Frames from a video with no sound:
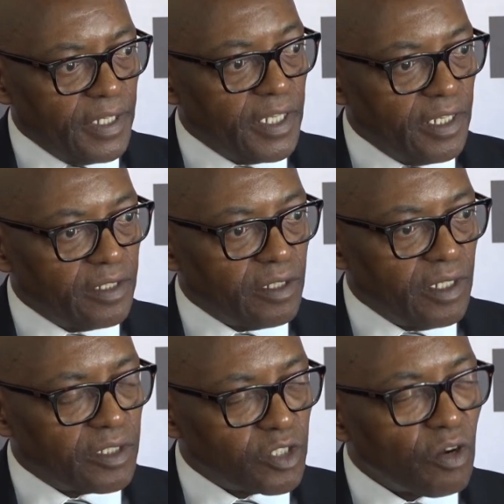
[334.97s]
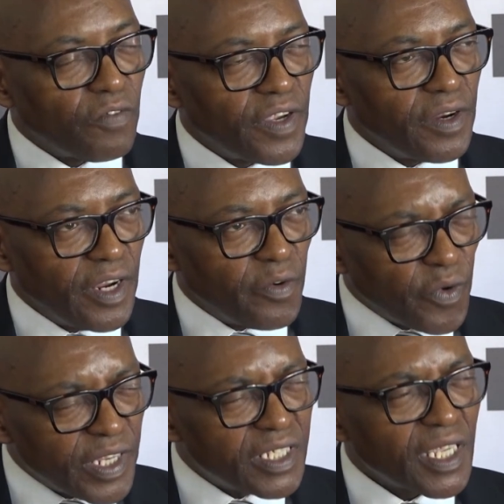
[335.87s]
it's sort of a
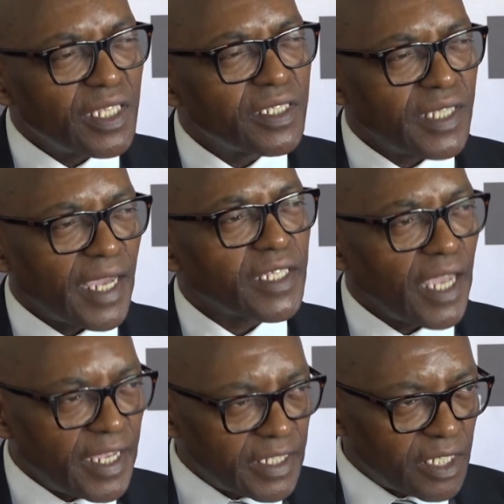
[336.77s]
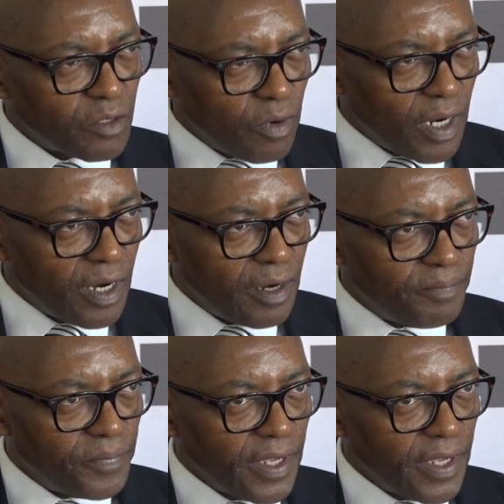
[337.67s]
risky sector, as it were.